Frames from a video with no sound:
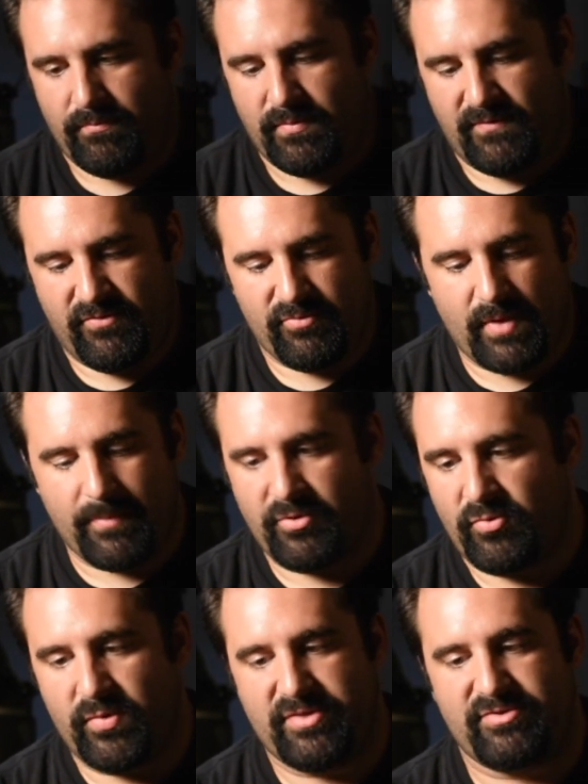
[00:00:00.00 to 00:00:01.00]
If you
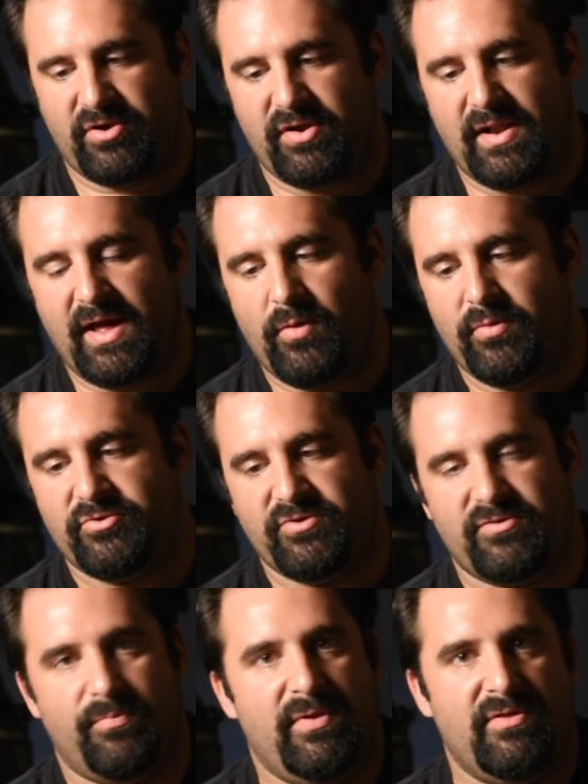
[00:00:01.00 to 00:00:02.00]
remember, we started out with
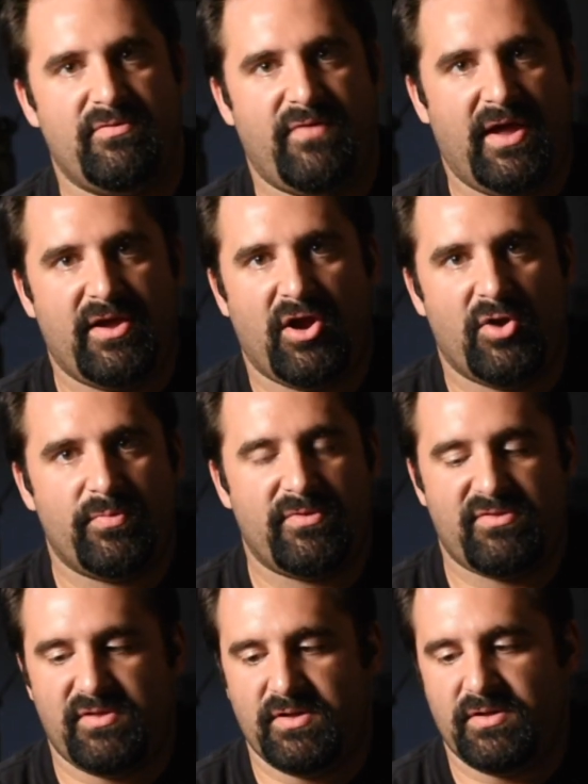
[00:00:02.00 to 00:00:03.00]
just a piece of high carbon
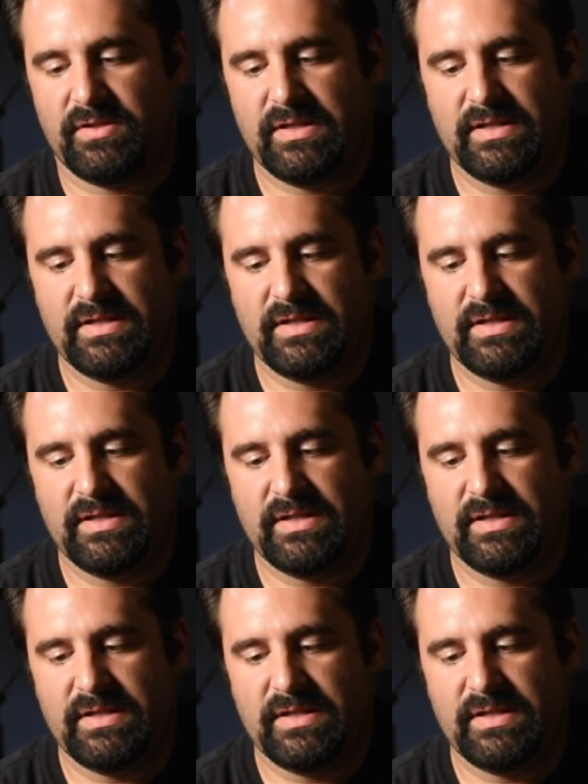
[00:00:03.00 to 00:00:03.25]
steel.